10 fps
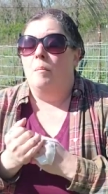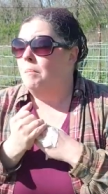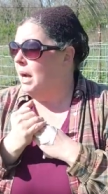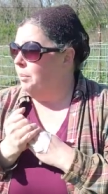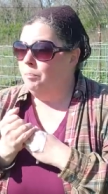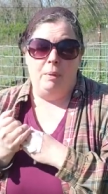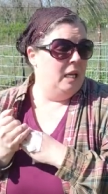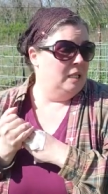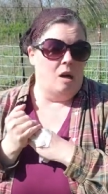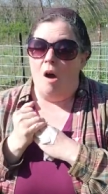My
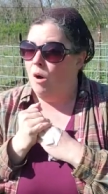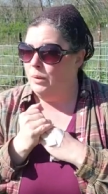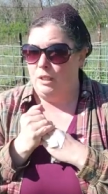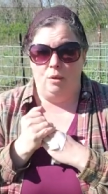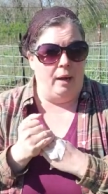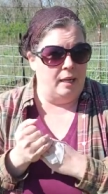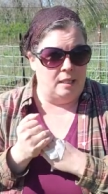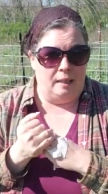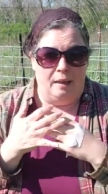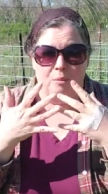bees always do
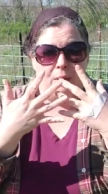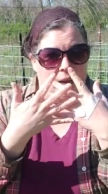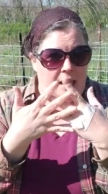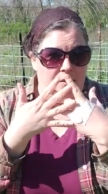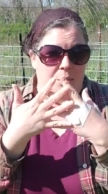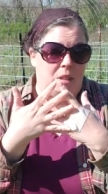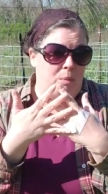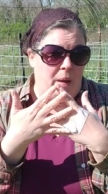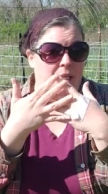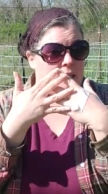excellent when I give them the
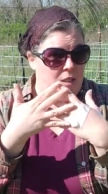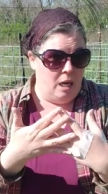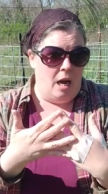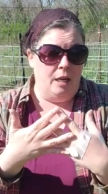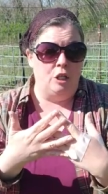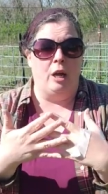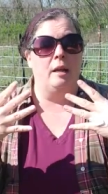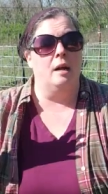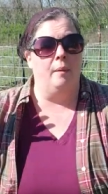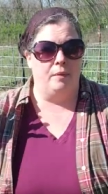space to touch
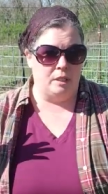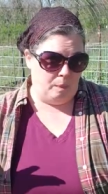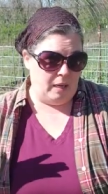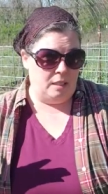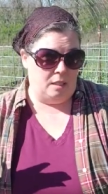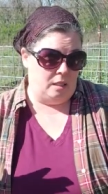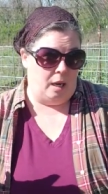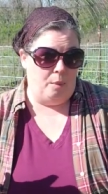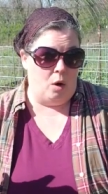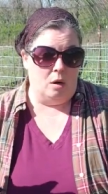and not the space to
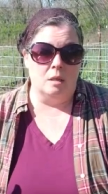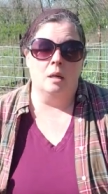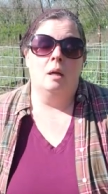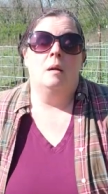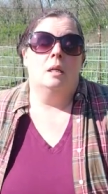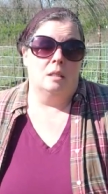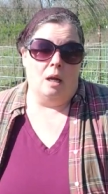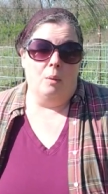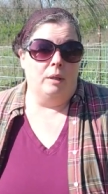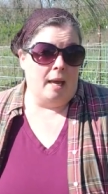stay apart.
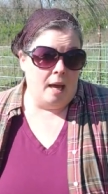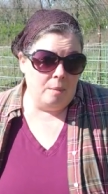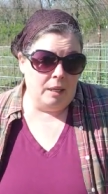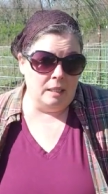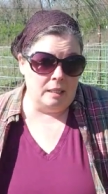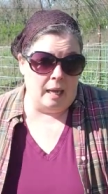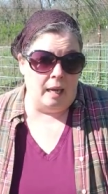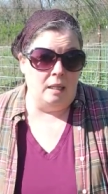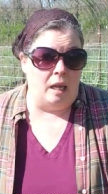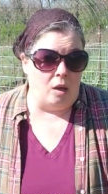So with that being
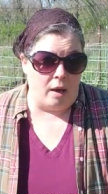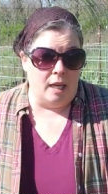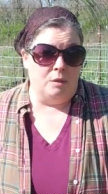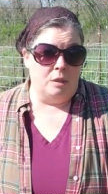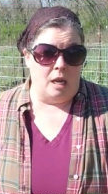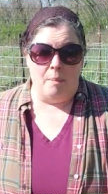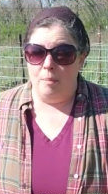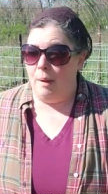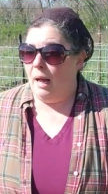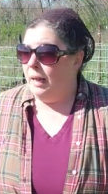said, thank you guys for
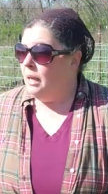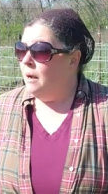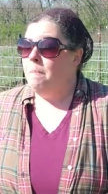stopping by.